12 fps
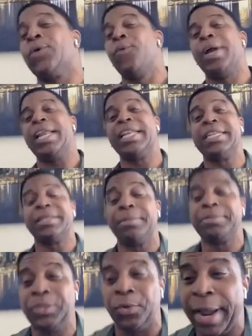so went into the
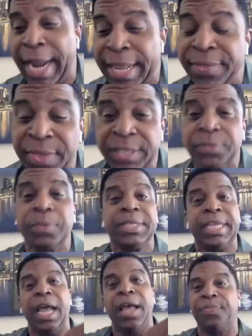doing, and this was
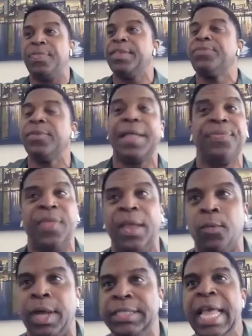the, this what I
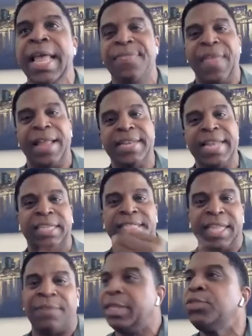think was that next
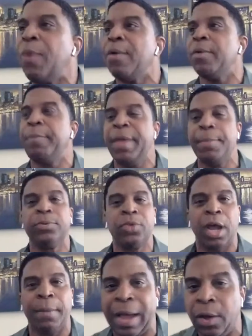level. This is why when people
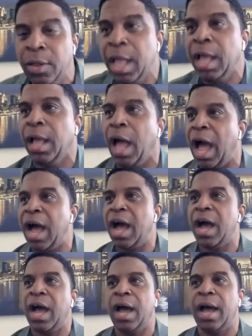talk about, uh,
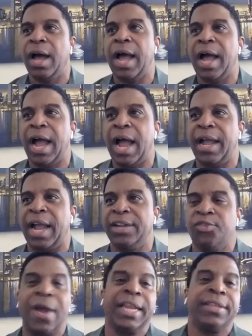uh, I, I
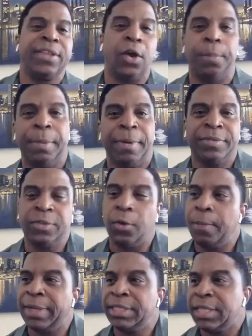try to tell people, I've
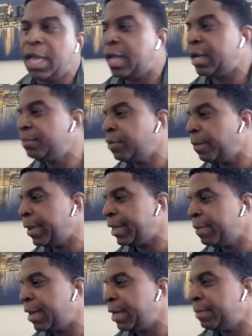told my son, I've told
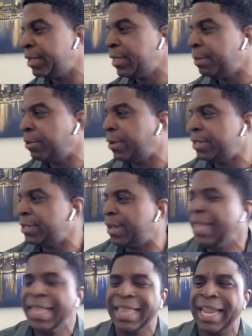my, my, my stepdaughters,
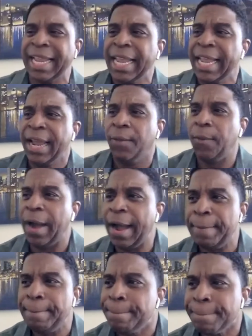not like,
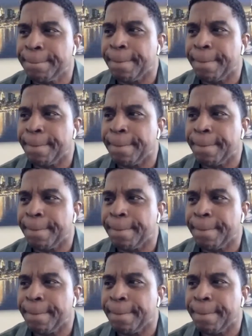um,